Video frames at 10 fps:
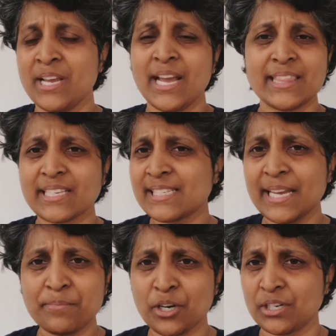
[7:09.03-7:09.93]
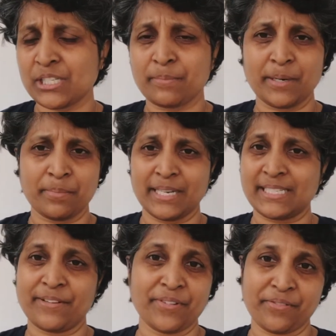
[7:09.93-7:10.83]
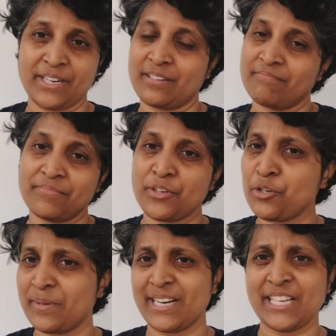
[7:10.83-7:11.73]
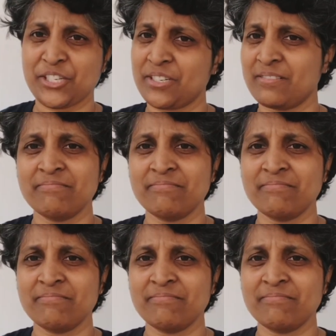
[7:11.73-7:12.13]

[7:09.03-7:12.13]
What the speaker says: The same concept applies everywhere. Human nature